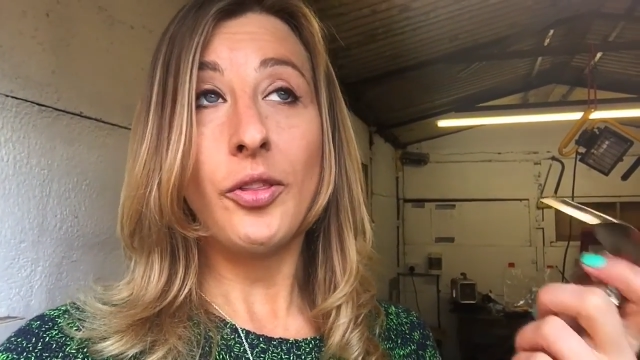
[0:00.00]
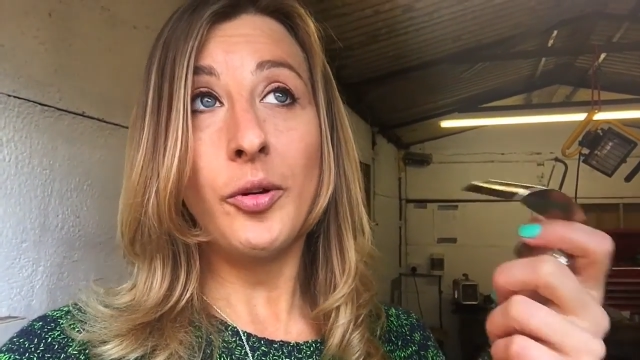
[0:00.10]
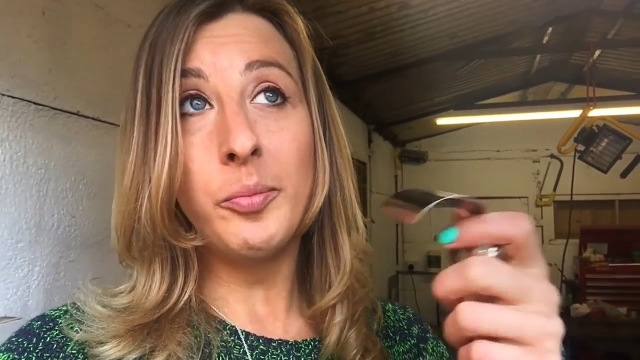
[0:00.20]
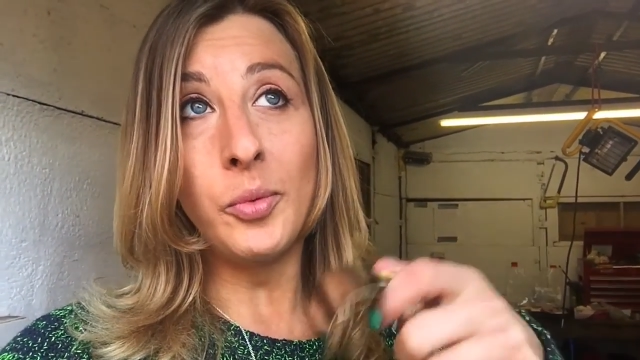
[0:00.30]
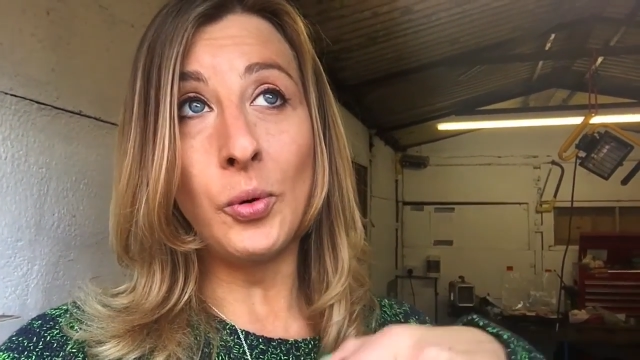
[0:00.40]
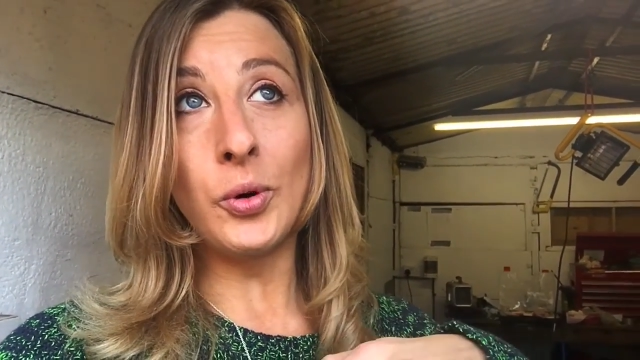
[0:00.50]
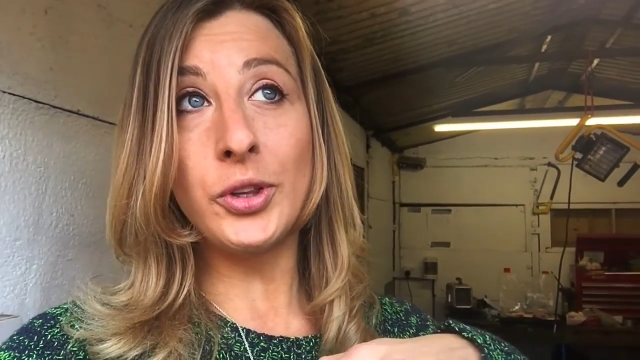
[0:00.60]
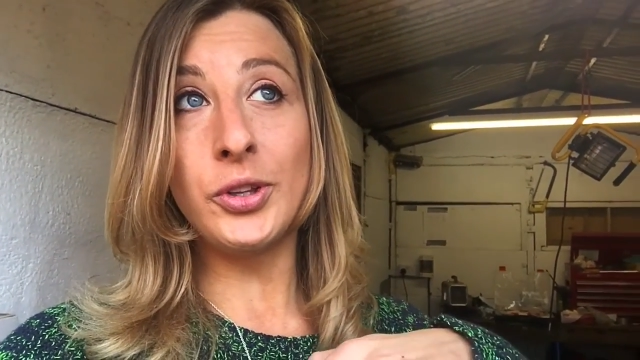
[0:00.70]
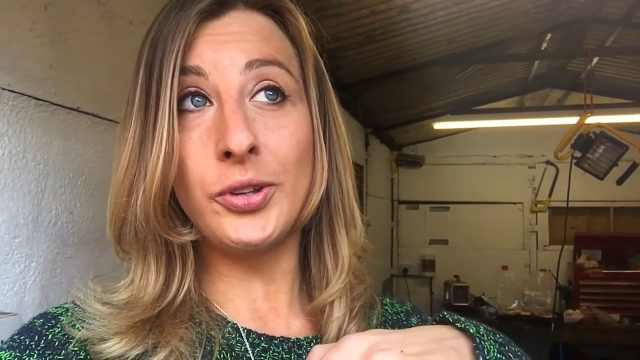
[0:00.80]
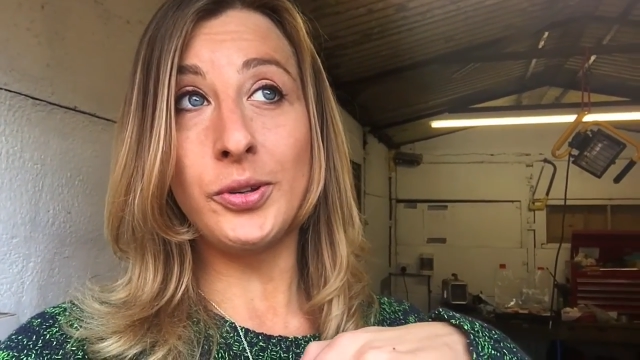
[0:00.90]
the more
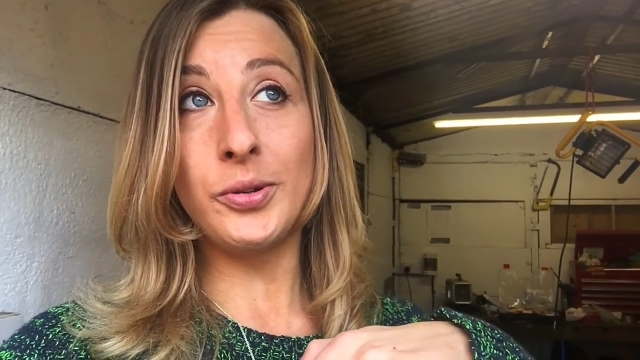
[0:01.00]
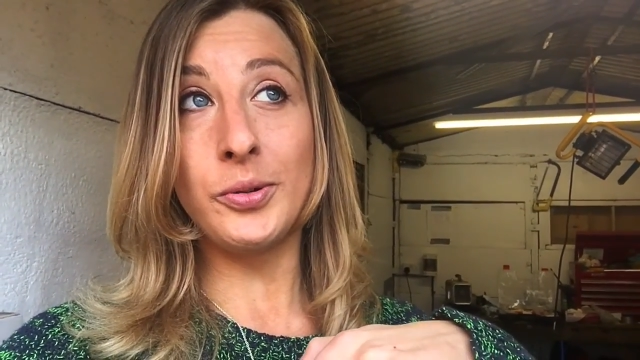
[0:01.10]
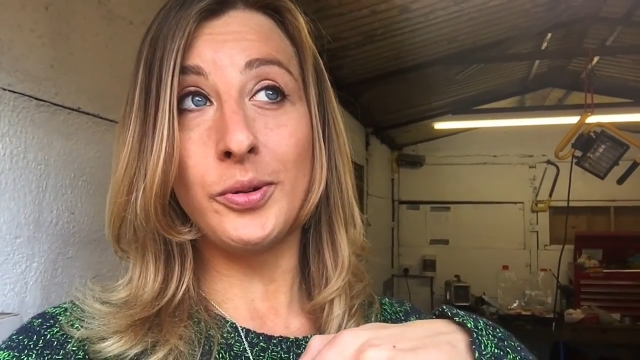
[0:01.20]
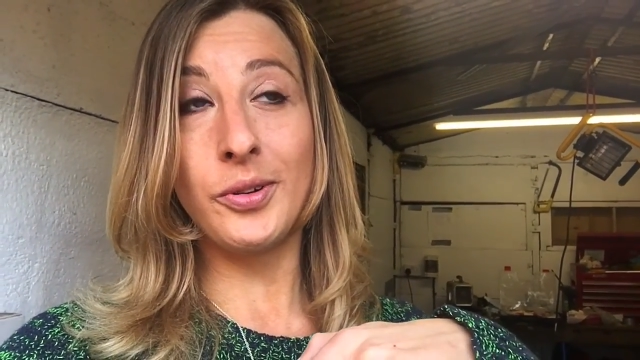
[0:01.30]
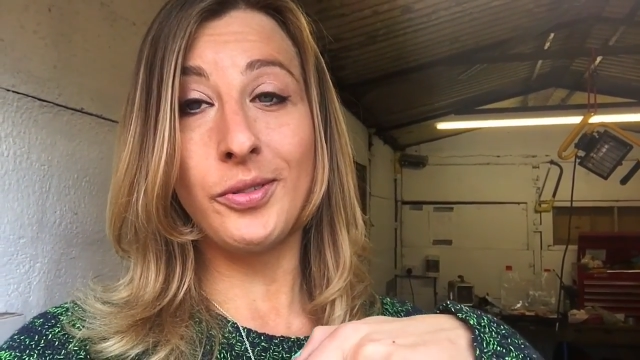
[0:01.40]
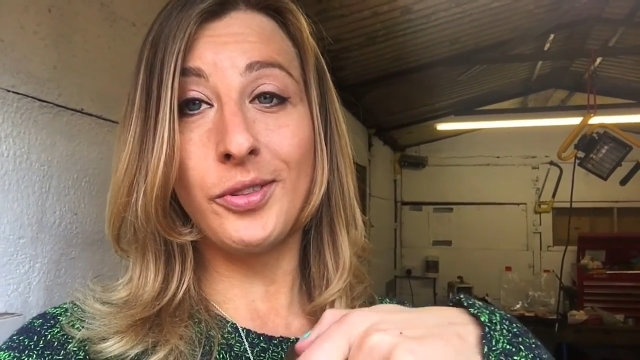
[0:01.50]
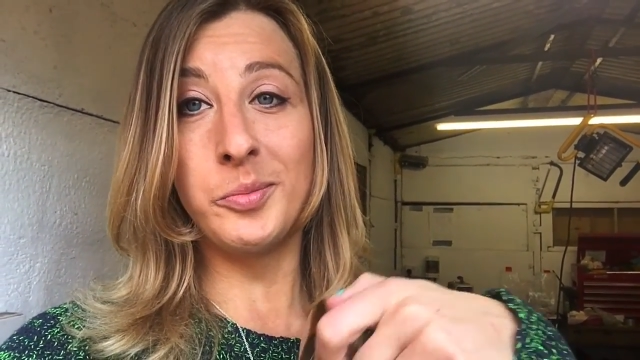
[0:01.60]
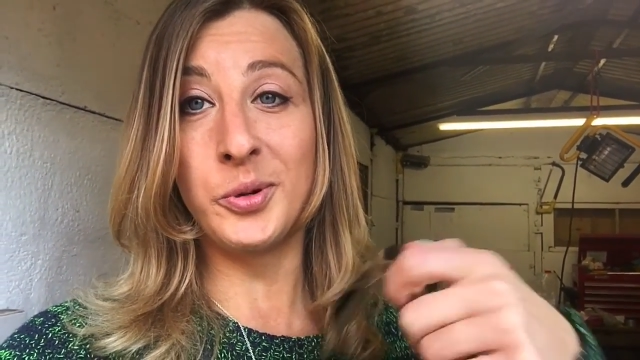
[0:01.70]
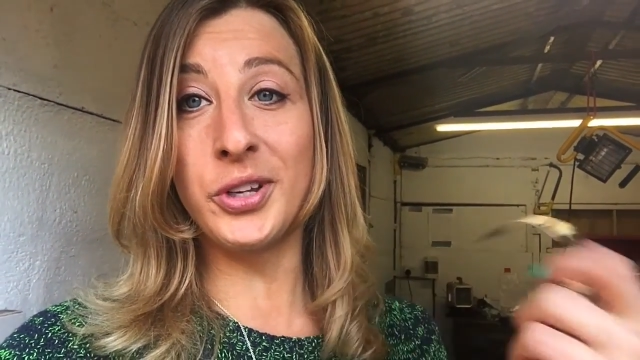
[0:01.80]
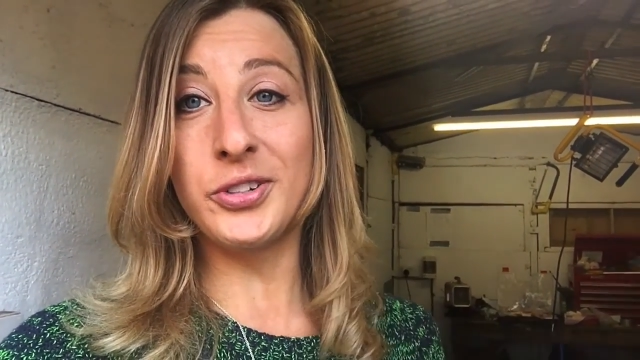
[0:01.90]
you
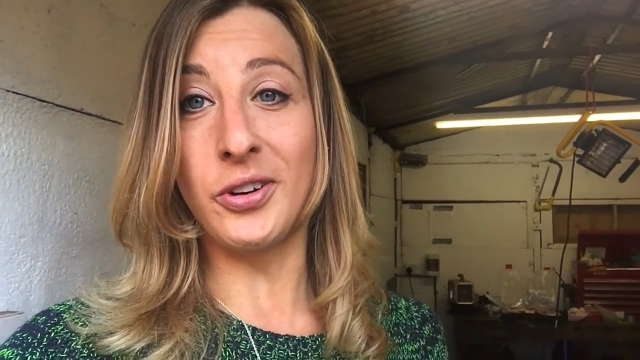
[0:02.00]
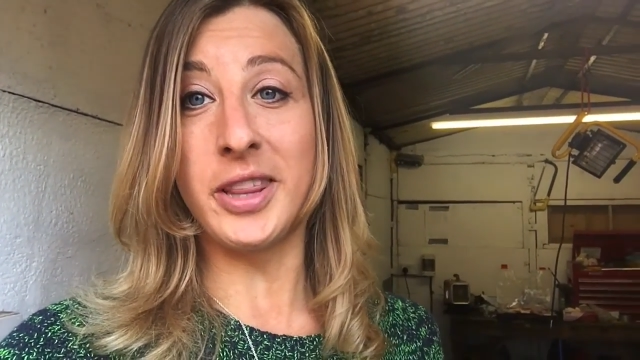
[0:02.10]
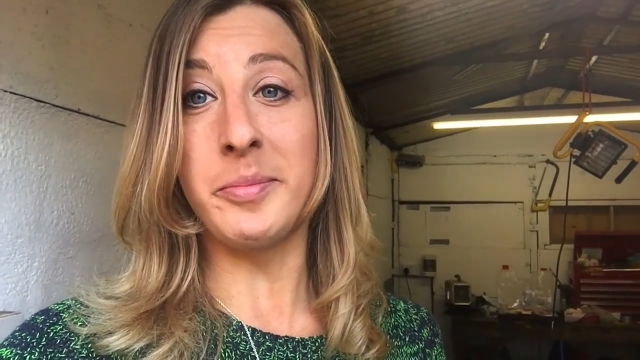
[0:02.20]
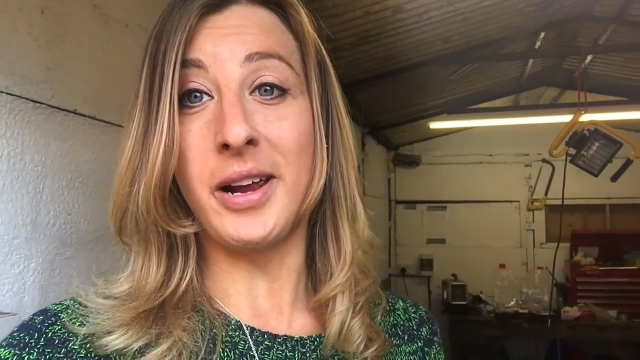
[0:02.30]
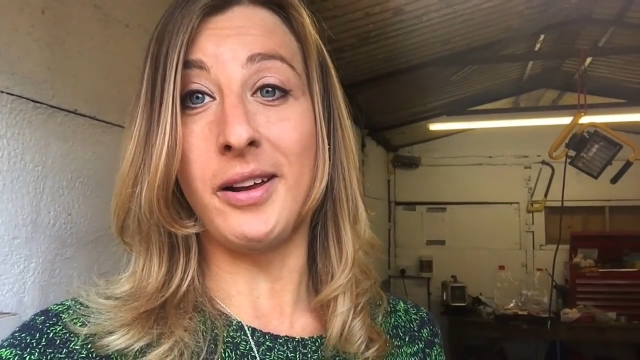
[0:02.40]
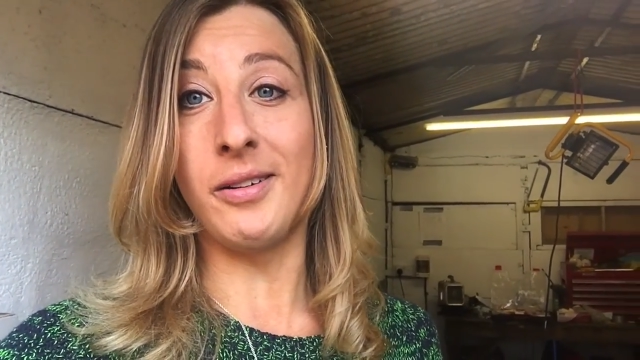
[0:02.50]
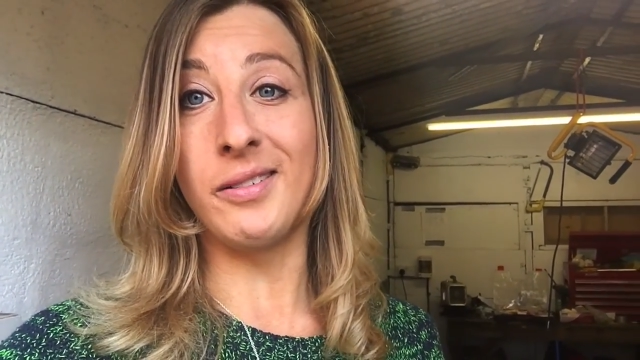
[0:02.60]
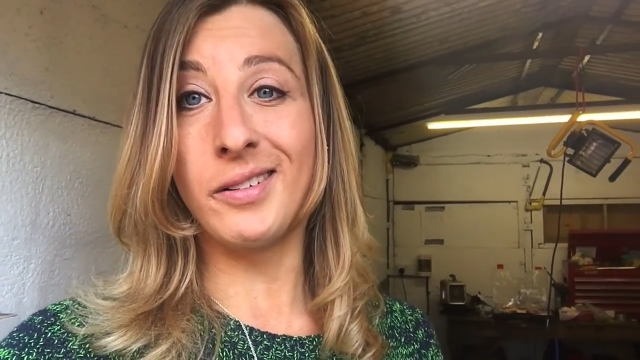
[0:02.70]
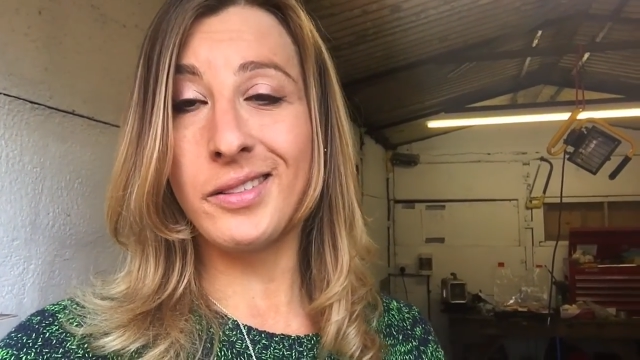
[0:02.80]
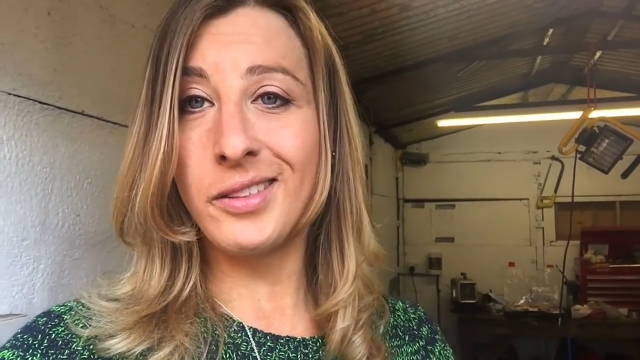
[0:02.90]
dry them out,
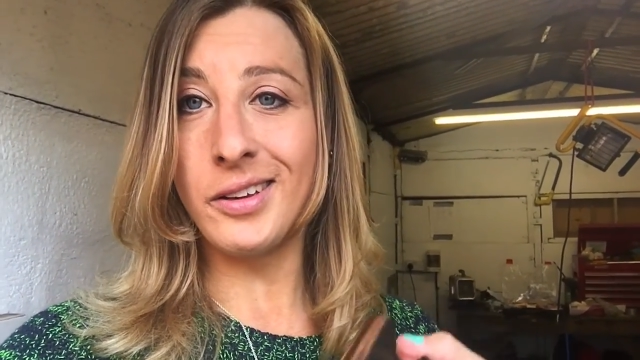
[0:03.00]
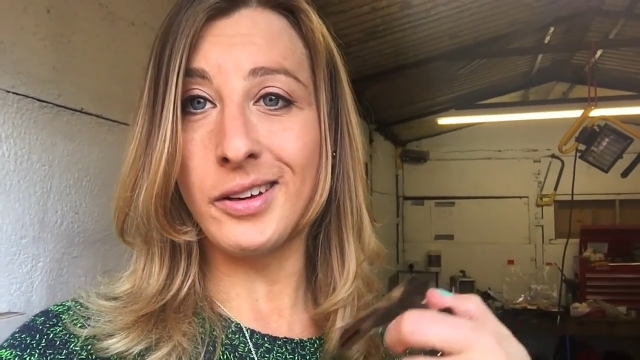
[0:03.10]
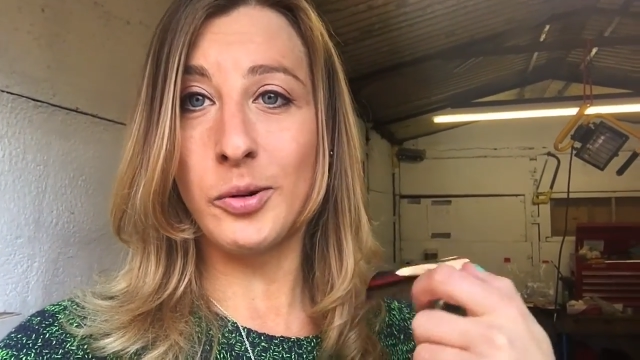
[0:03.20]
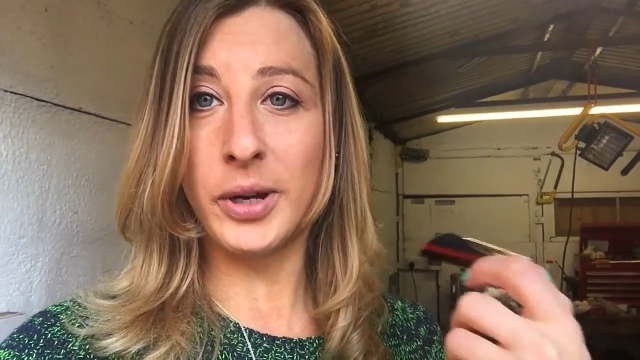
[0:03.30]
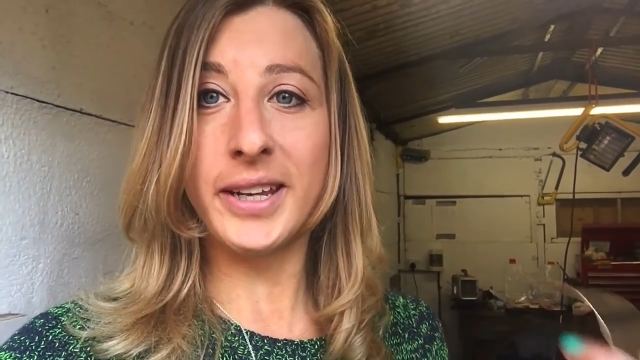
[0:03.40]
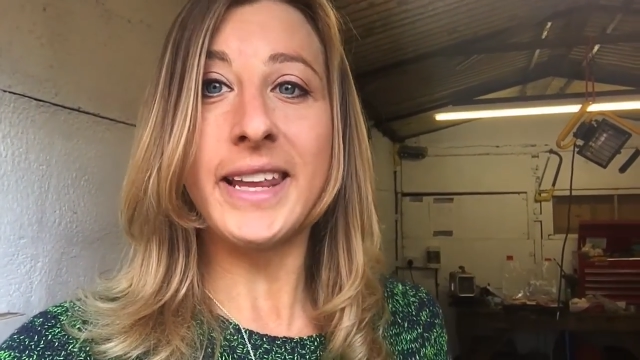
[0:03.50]
the quicker